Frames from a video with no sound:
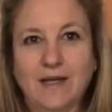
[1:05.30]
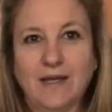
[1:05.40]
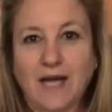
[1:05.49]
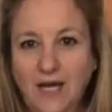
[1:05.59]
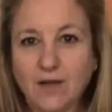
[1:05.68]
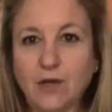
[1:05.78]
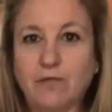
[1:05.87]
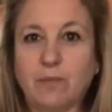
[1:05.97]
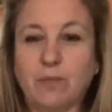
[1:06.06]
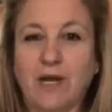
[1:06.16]
got a
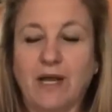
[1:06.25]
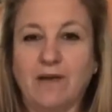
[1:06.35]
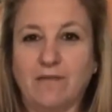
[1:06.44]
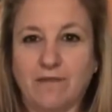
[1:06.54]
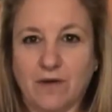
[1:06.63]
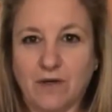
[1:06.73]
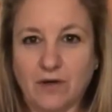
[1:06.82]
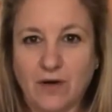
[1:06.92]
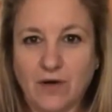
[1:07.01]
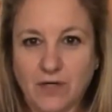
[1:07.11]
loaf of bread for
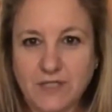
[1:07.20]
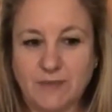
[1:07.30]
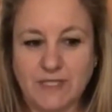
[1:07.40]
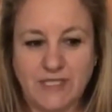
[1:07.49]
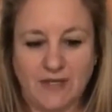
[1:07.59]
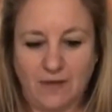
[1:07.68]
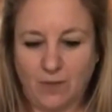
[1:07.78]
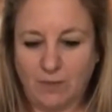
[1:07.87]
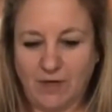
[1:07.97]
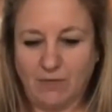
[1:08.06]
Christmas, and they
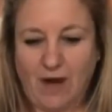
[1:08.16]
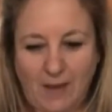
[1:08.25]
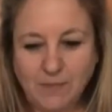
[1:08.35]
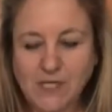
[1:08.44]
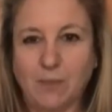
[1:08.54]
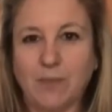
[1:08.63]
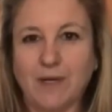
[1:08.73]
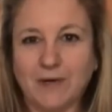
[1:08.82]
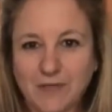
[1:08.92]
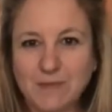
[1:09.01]
would be wrapped up
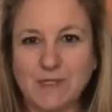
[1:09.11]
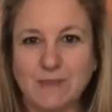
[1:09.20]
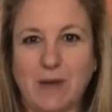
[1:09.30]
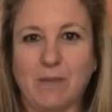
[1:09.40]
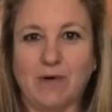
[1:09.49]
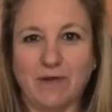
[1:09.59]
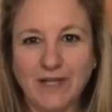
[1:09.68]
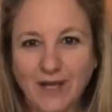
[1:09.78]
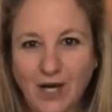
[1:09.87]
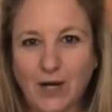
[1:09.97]
in Christmas paper
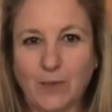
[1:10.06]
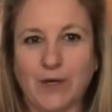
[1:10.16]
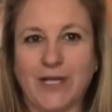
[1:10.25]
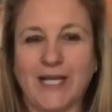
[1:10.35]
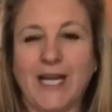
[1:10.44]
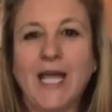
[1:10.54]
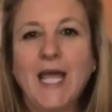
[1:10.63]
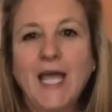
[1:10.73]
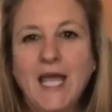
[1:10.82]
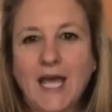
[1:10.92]
really awkwardly,
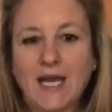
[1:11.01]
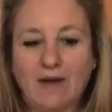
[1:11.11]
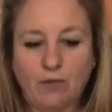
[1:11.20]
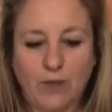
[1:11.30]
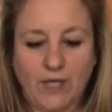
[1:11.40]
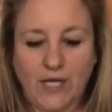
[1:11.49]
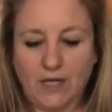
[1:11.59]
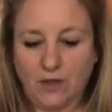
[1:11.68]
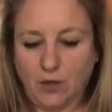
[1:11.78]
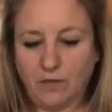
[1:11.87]
and everyone
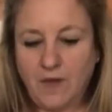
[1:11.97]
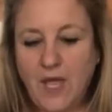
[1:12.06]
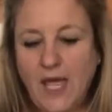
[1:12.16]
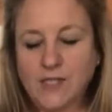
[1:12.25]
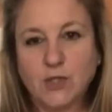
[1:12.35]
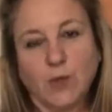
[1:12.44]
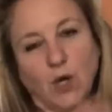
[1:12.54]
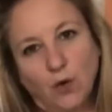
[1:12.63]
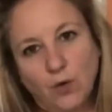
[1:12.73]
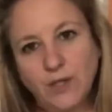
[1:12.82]
got a loaf. And she would
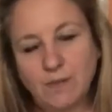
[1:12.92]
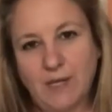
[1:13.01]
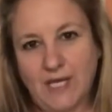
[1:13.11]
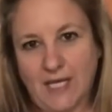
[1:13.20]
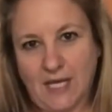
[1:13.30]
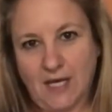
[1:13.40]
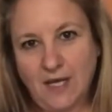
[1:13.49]
only make it